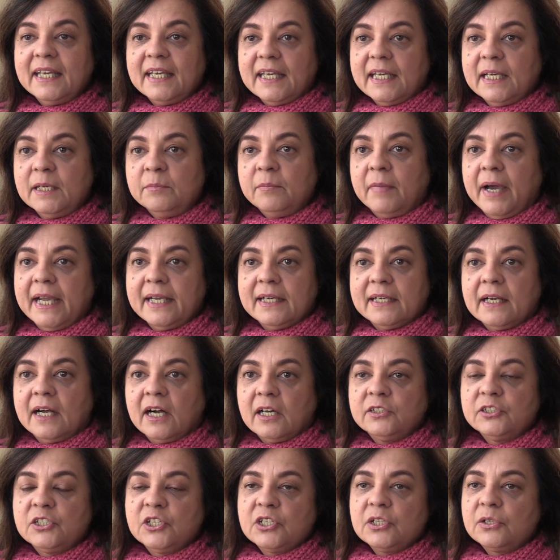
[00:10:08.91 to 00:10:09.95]
In my
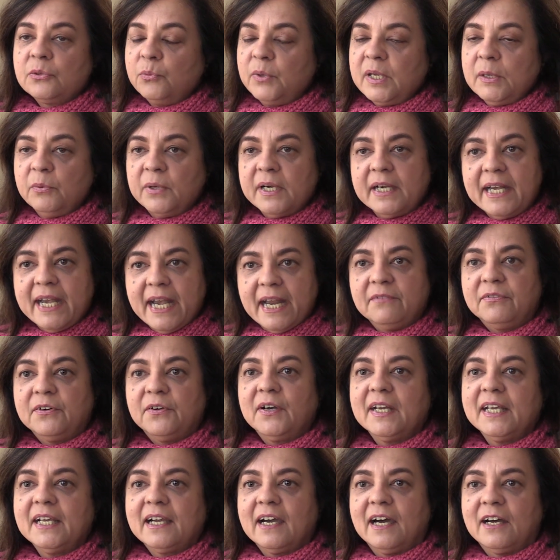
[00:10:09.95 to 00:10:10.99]
culture, we were
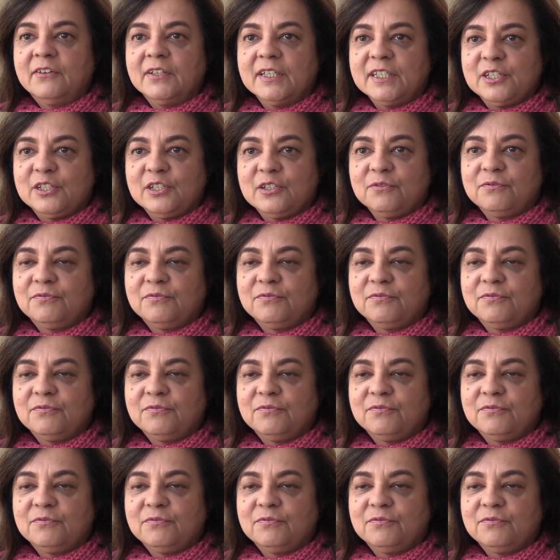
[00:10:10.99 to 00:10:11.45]
never encouraged